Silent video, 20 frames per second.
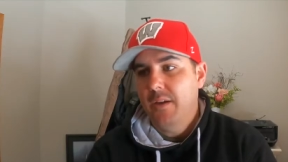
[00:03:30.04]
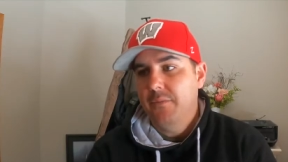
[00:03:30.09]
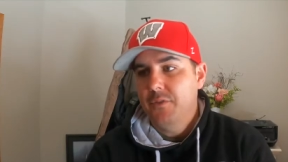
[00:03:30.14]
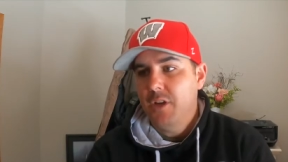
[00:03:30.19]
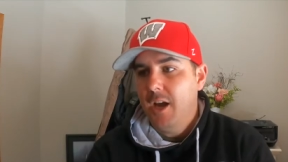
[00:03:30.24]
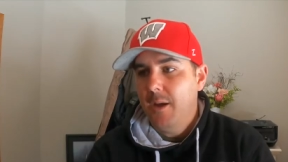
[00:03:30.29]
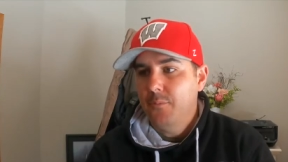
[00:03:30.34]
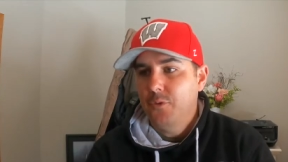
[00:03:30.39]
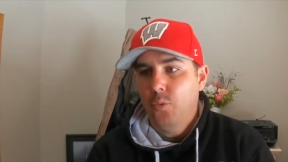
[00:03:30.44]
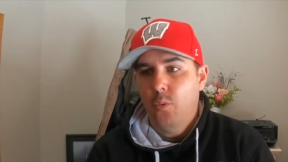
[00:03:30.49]
we have
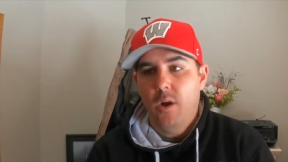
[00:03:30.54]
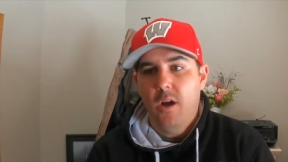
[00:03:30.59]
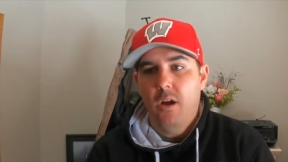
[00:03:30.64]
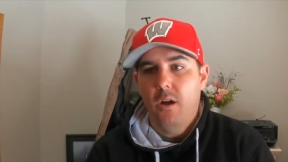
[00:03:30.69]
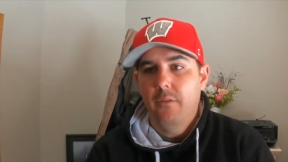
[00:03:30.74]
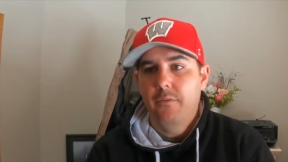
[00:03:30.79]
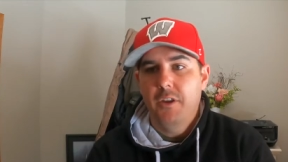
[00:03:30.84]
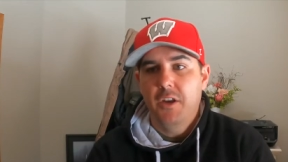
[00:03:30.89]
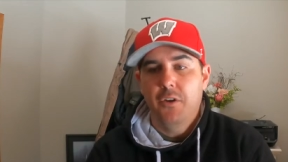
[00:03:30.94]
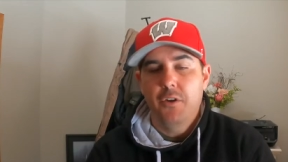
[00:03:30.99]
top
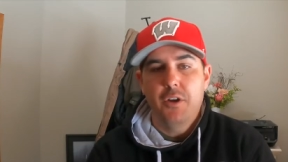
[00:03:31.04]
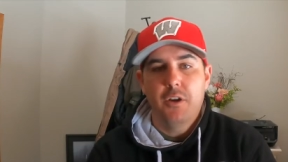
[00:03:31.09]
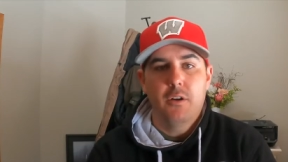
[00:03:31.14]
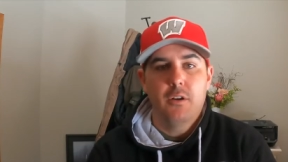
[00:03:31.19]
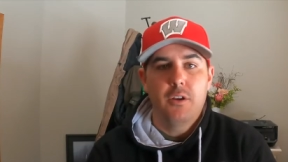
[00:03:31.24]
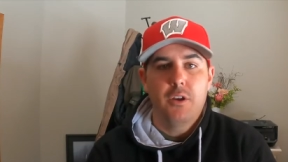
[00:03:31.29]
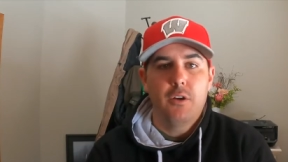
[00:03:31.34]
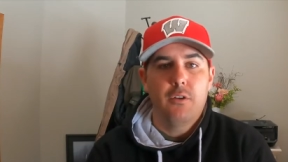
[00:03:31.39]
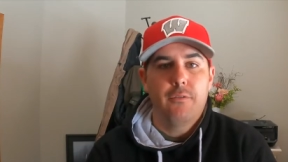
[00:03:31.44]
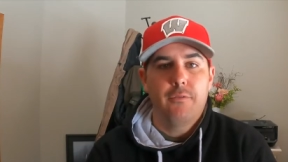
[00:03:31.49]
12, you know,
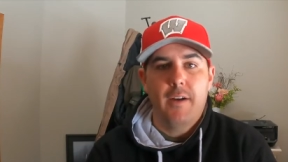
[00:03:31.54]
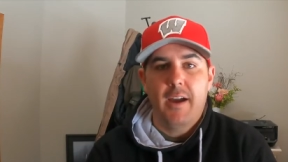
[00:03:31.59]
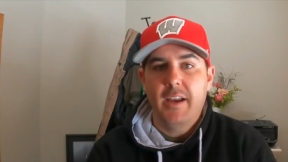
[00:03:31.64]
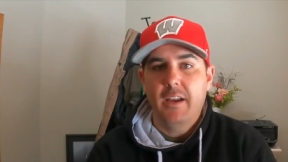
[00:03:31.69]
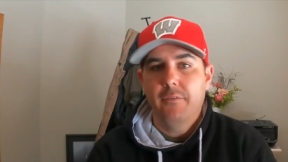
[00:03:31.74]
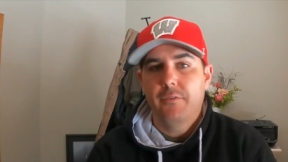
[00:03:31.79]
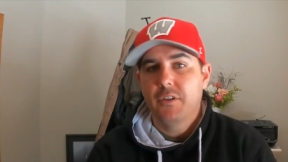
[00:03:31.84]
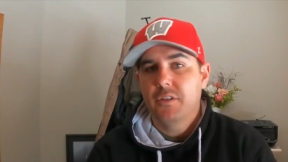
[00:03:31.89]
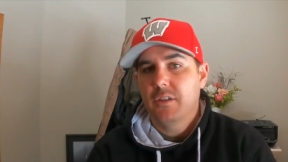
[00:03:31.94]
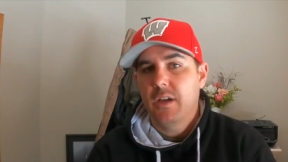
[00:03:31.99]
you're
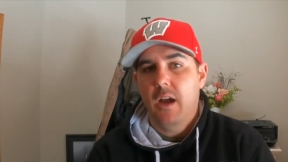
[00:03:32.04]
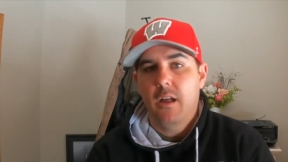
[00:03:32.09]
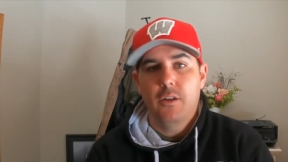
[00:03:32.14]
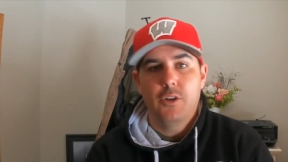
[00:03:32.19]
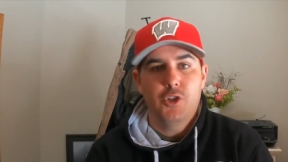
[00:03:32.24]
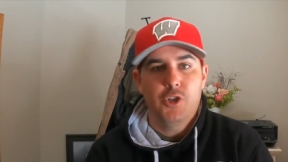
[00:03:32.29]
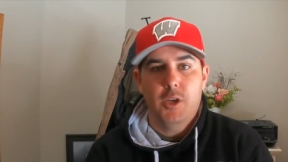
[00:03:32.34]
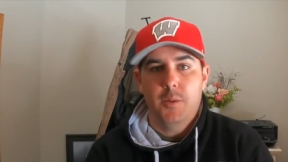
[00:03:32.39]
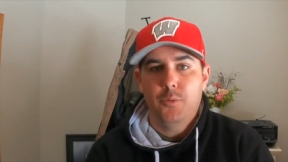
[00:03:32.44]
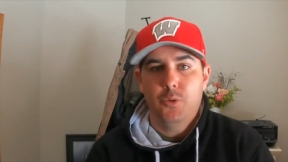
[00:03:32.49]
fighting for
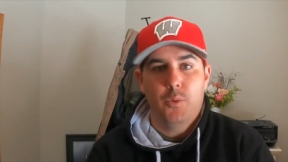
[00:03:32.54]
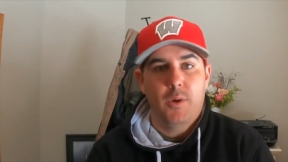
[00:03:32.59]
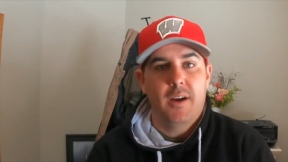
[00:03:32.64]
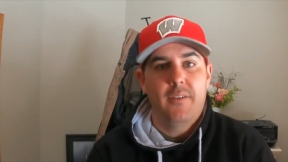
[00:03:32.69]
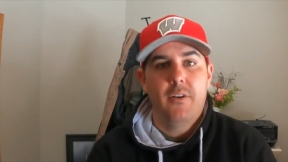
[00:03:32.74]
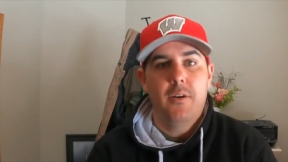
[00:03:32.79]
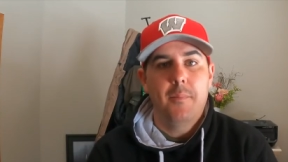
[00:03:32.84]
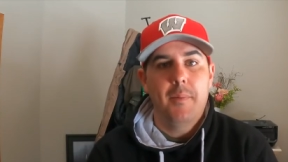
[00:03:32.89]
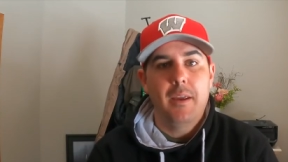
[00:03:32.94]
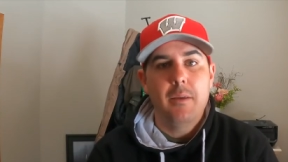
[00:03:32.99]
scholarships,
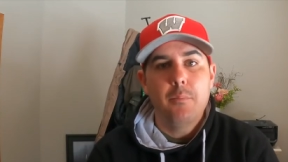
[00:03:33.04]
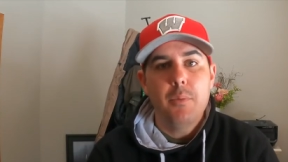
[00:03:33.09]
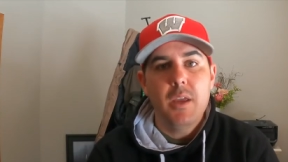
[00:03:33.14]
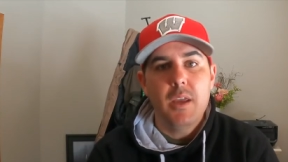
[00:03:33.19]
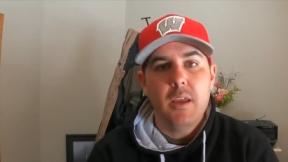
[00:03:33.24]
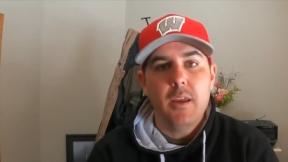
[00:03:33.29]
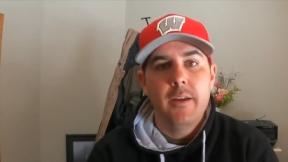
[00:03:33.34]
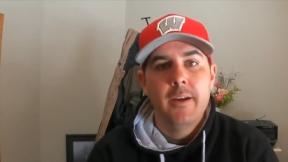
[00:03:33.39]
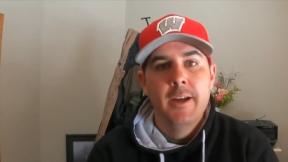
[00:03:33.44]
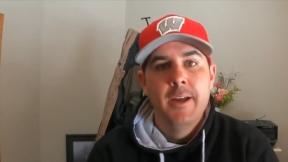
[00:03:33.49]
whatever it may
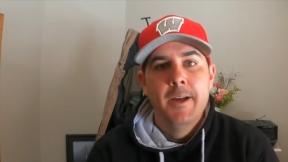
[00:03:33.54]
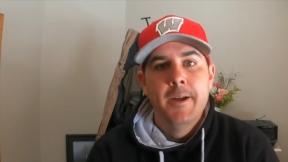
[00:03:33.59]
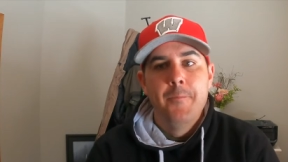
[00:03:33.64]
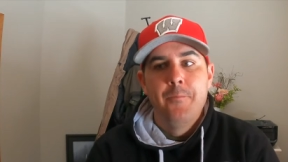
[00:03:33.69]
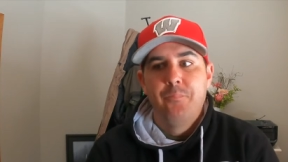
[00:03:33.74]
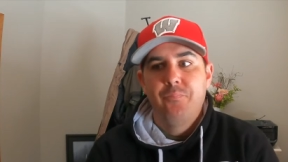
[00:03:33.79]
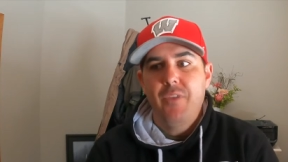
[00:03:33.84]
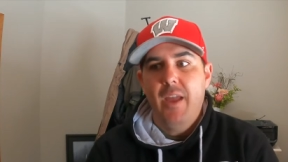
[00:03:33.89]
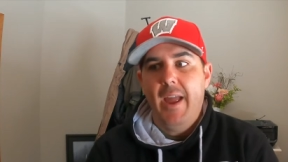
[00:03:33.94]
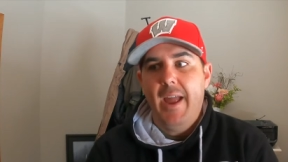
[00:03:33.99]
be.
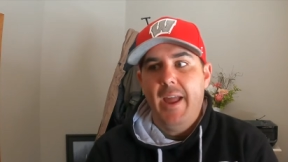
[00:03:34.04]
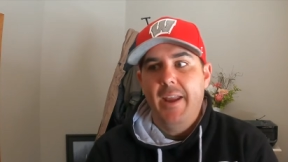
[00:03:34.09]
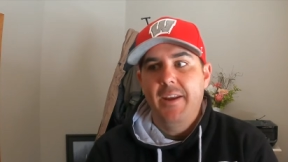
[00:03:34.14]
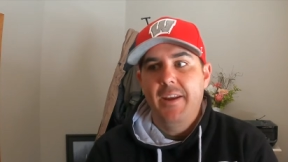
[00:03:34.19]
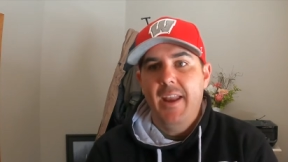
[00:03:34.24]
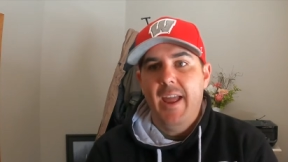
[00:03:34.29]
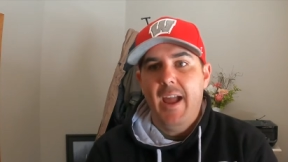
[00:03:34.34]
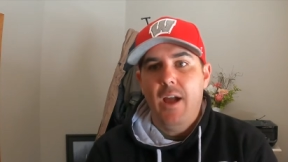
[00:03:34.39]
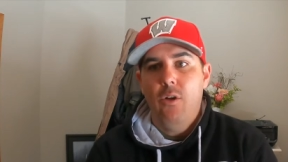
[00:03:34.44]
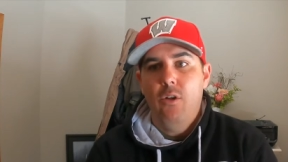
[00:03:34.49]

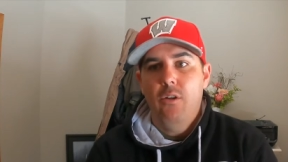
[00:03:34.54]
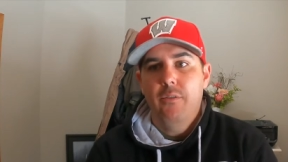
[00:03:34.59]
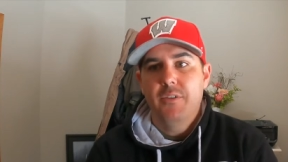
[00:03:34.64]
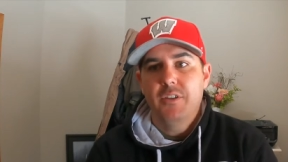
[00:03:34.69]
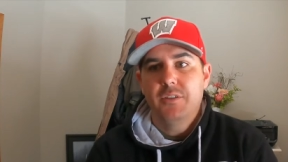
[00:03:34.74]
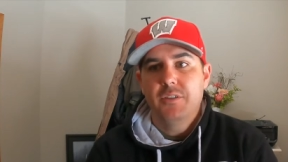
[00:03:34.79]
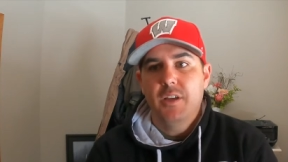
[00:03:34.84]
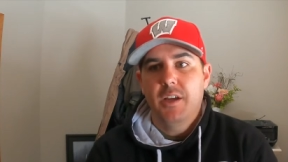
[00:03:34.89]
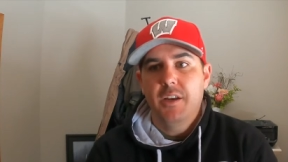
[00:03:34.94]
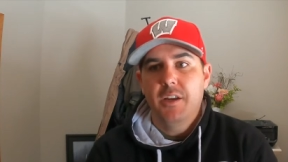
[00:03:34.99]
And now all of
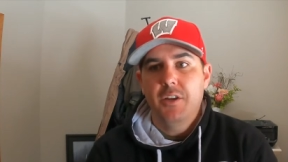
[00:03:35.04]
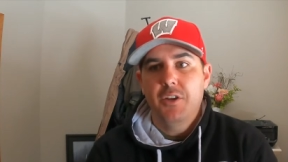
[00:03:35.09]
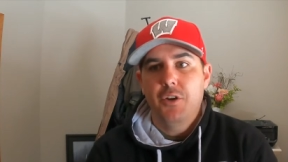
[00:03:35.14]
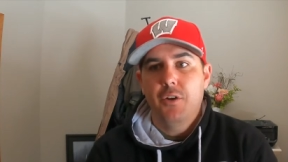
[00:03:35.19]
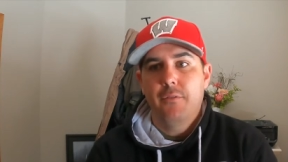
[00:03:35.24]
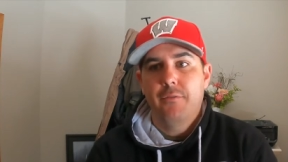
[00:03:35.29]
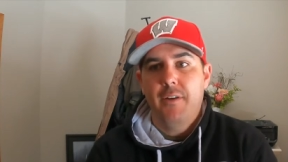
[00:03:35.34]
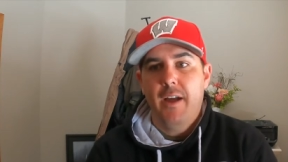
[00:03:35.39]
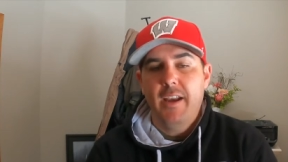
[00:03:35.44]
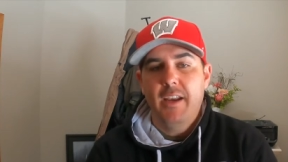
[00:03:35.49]
a sudden
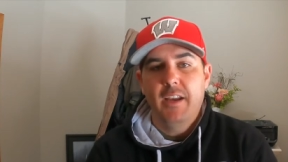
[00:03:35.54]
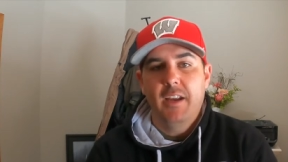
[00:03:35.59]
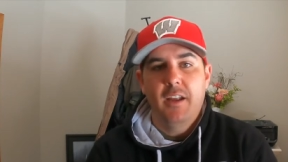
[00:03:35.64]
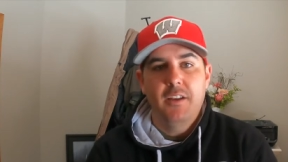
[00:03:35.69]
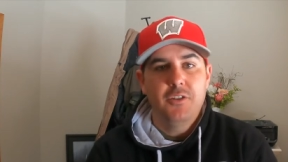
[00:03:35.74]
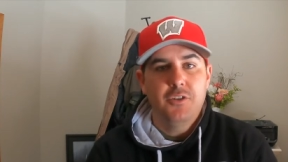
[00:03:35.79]
you're fighting